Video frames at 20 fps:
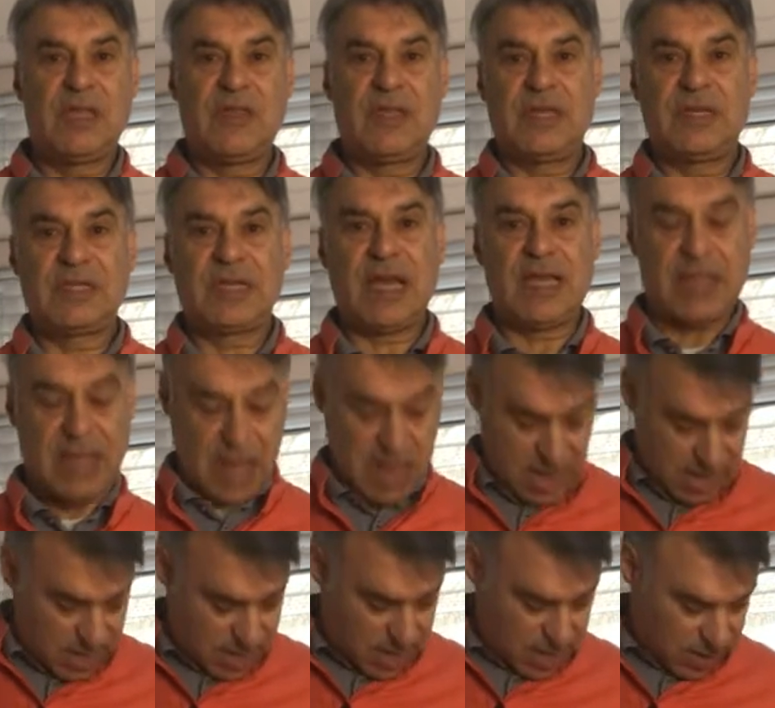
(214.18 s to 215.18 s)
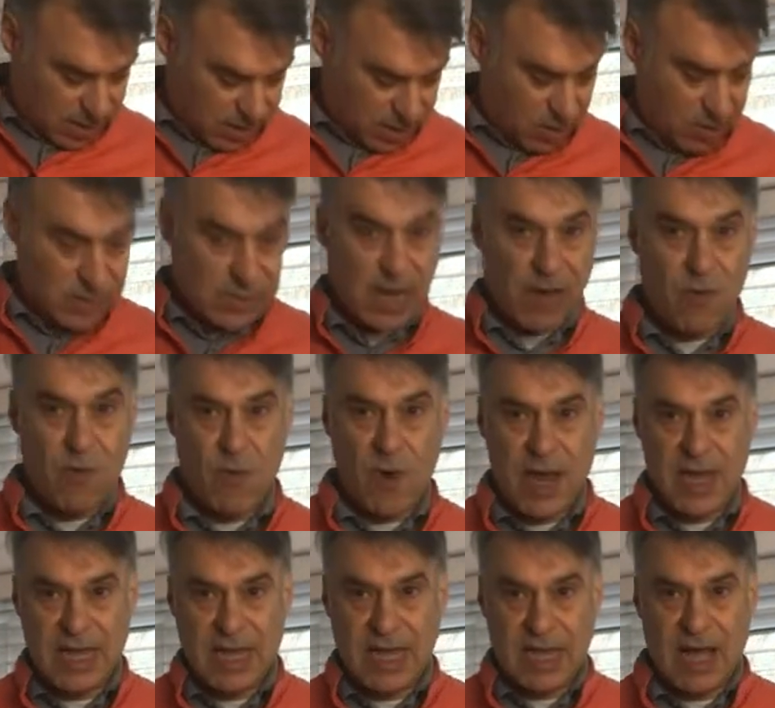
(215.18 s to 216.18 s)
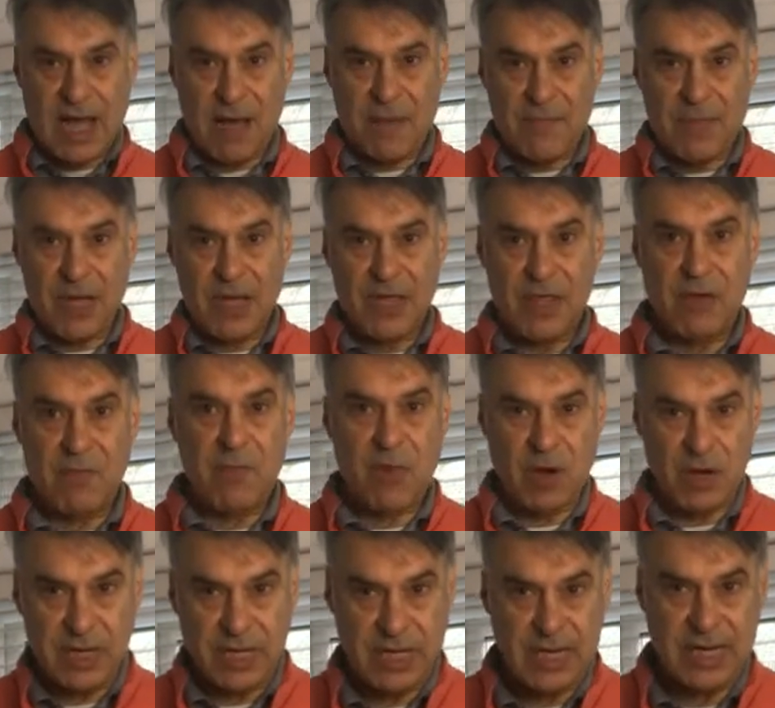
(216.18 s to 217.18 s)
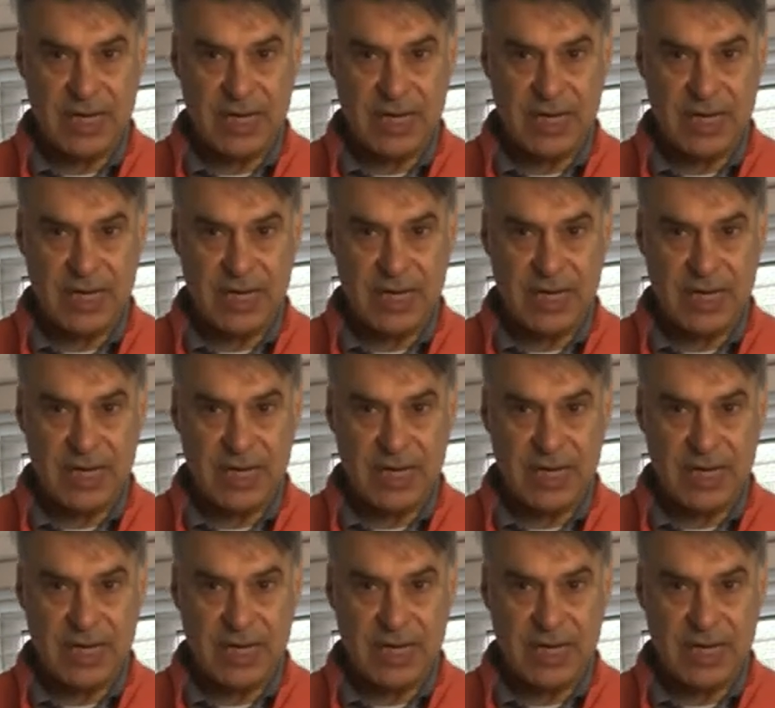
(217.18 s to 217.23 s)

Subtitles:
things like that. So it's like waking up the body.